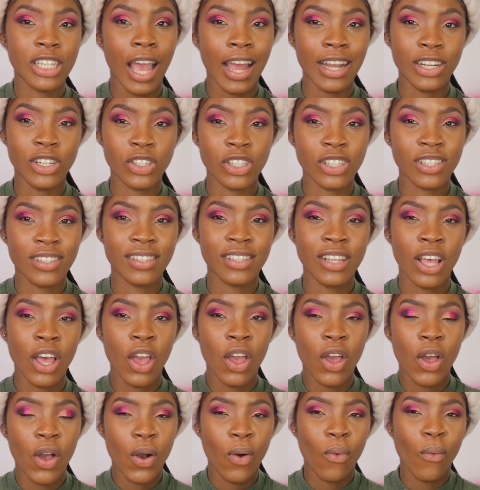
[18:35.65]
I just
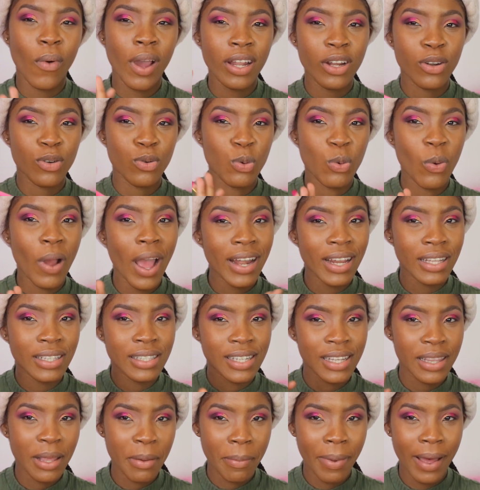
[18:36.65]
went right
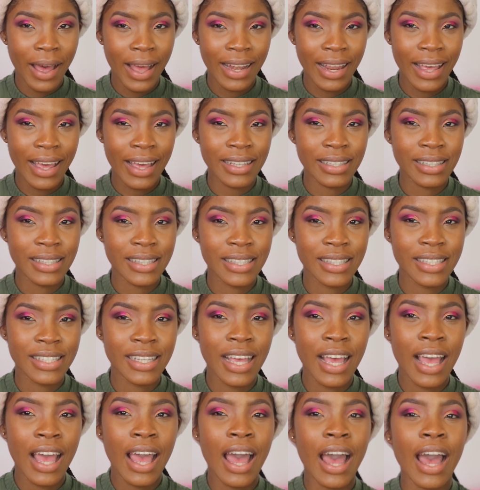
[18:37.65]
into the palette,
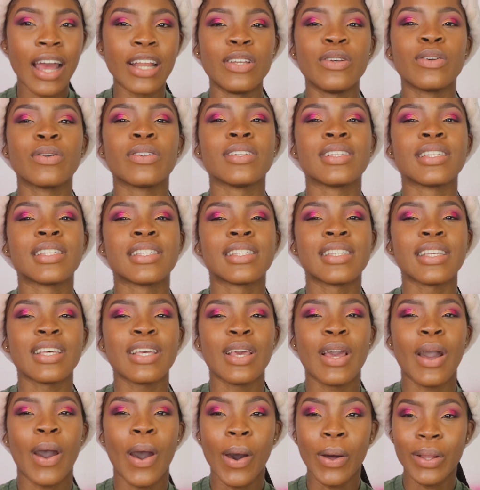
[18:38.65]
and you could
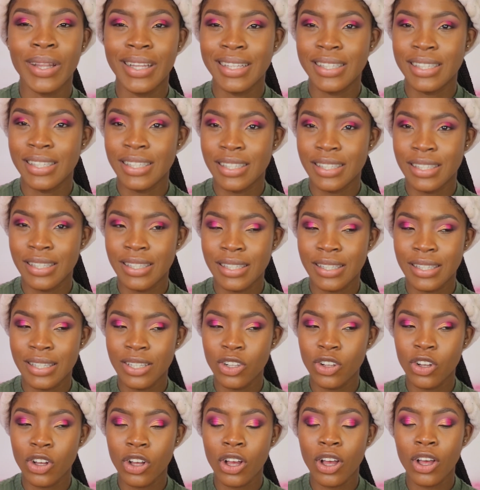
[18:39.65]
see how this
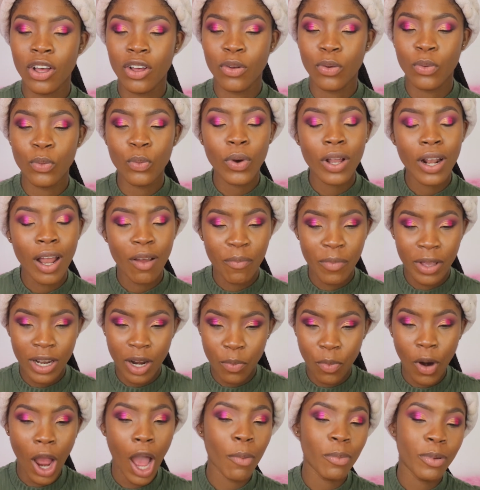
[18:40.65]
would have been a
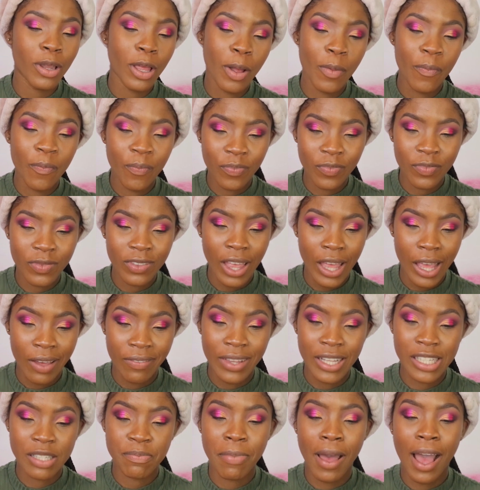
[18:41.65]
problem if
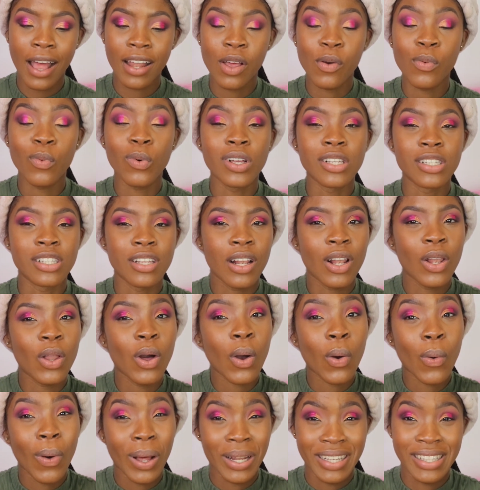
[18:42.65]
this palette was
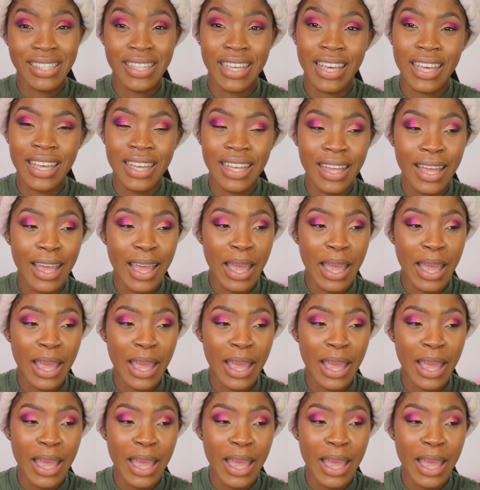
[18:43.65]
low quality.